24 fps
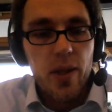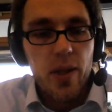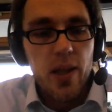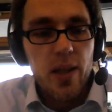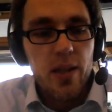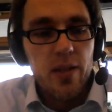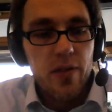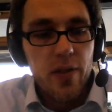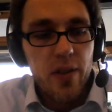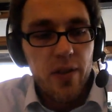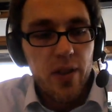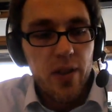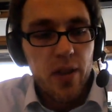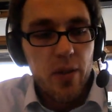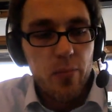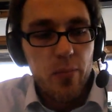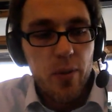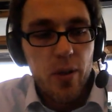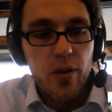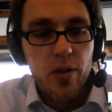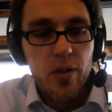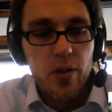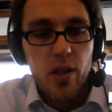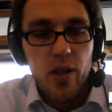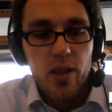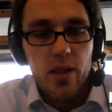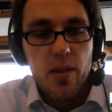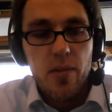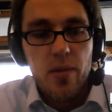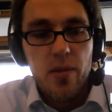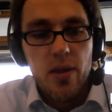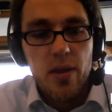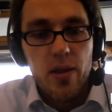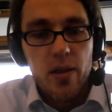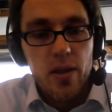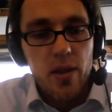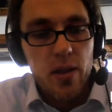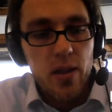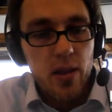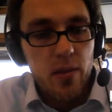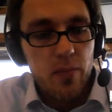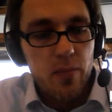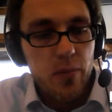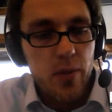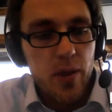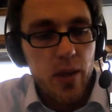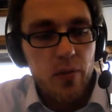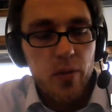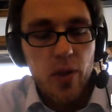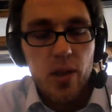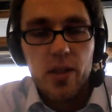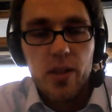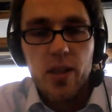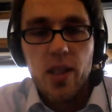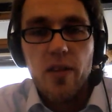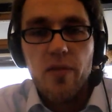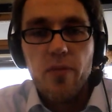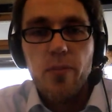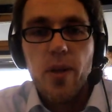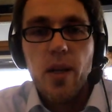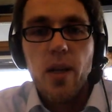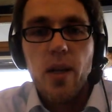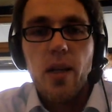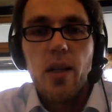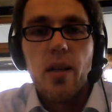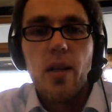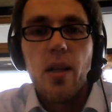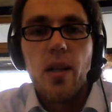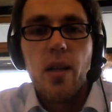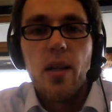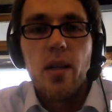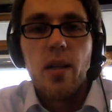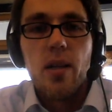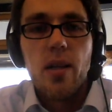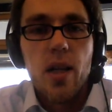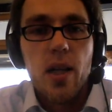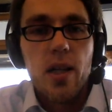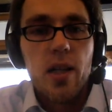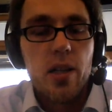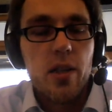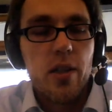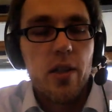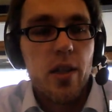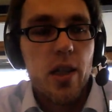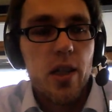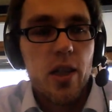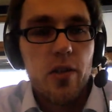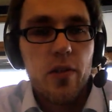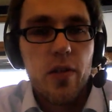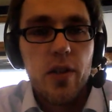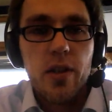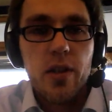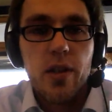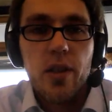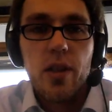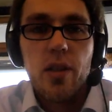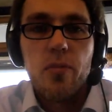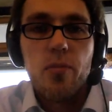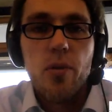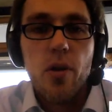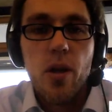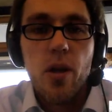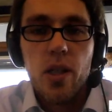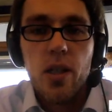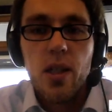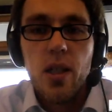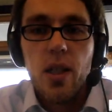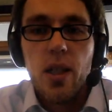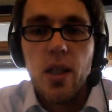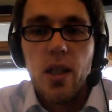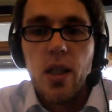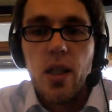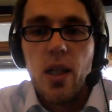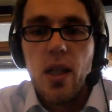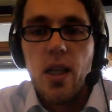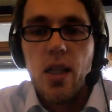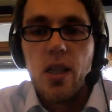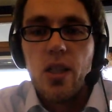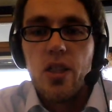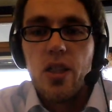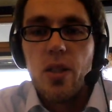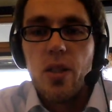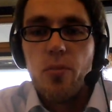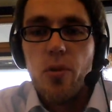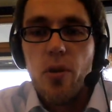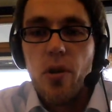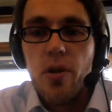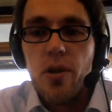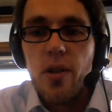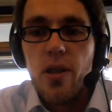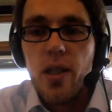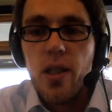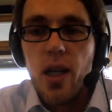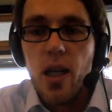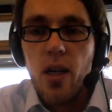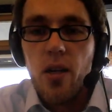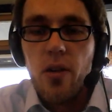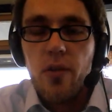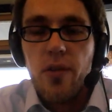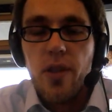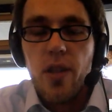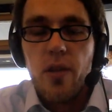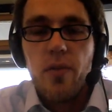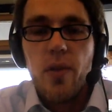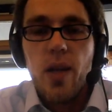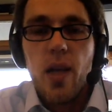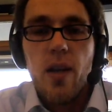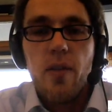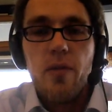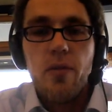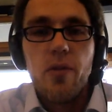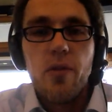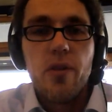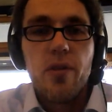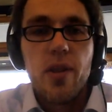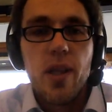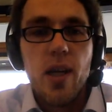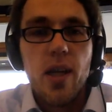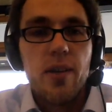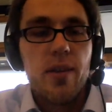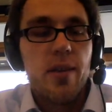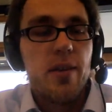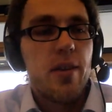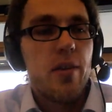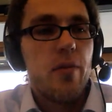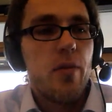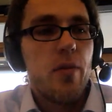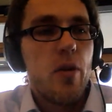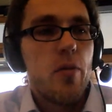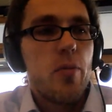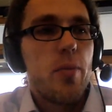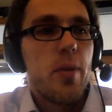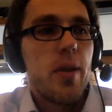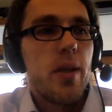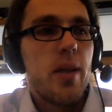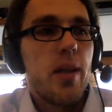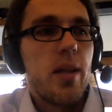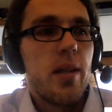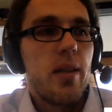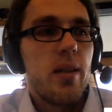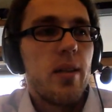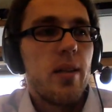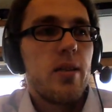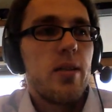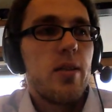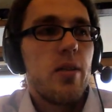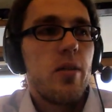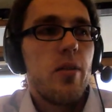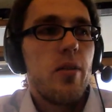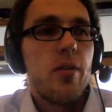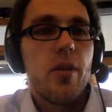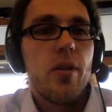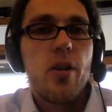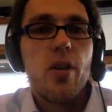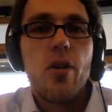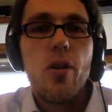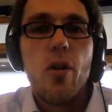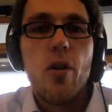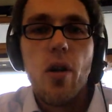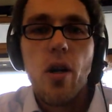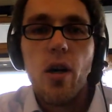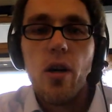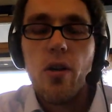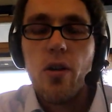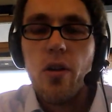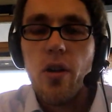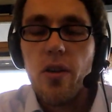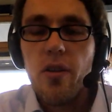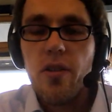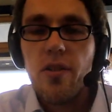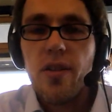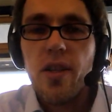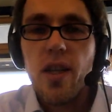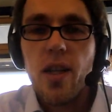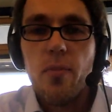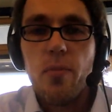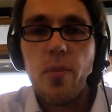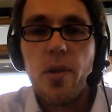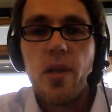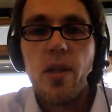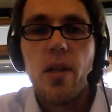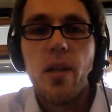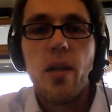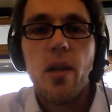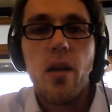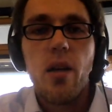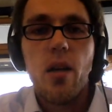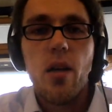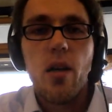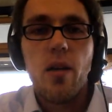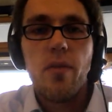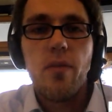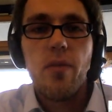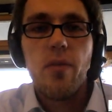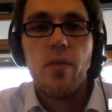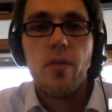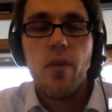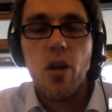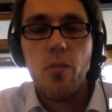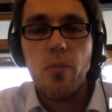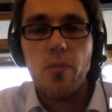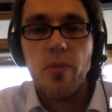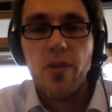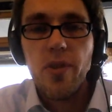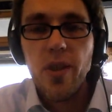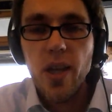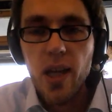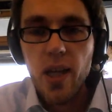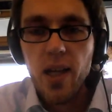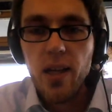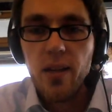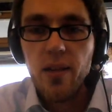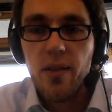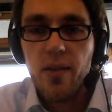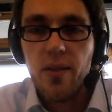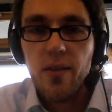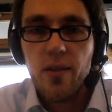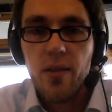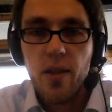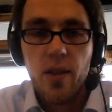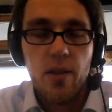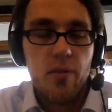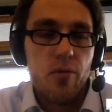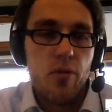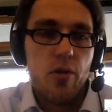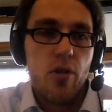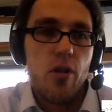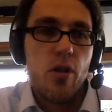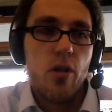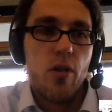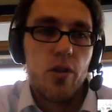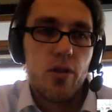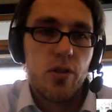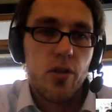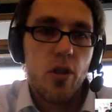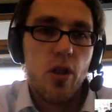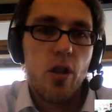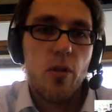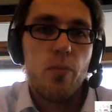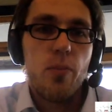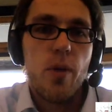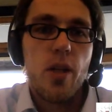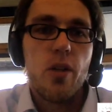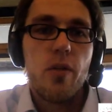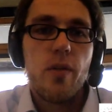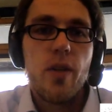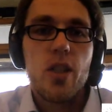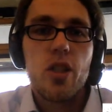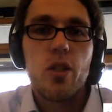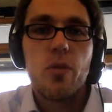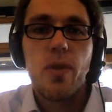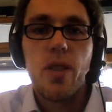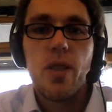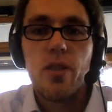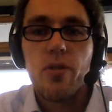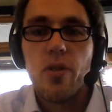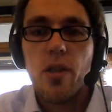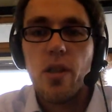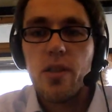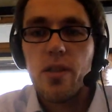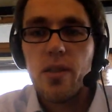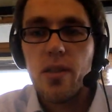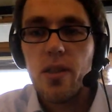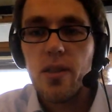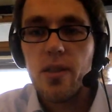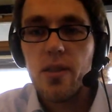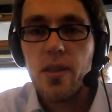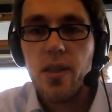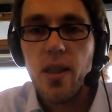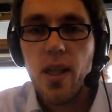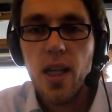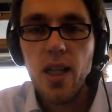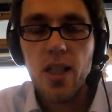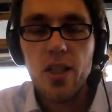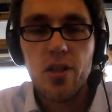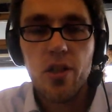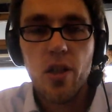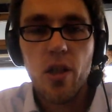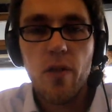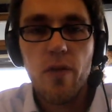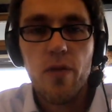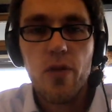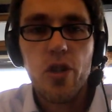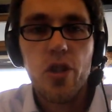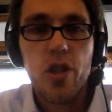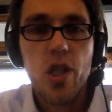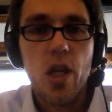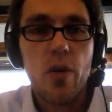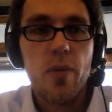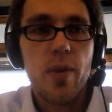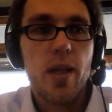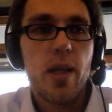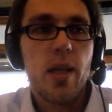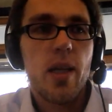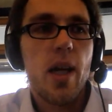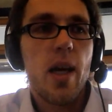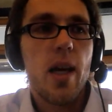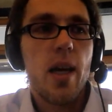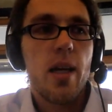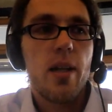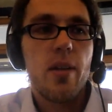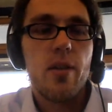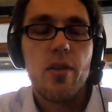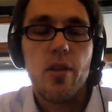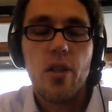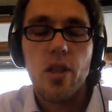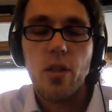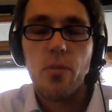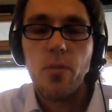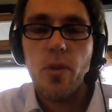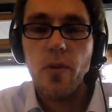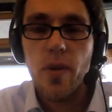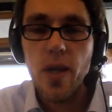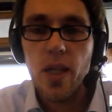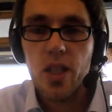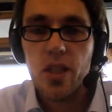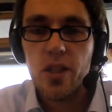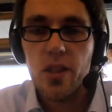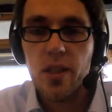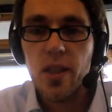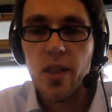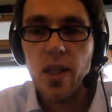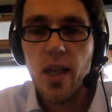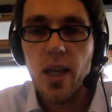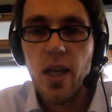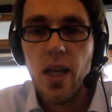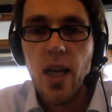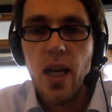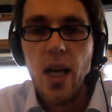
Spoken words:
that was really interesting because it was given by Anna-Quentin Bock, and she pointed out that we have to start at the very beginning. So the core concept of open science and also open educational resource is culture of sharing and collaboration.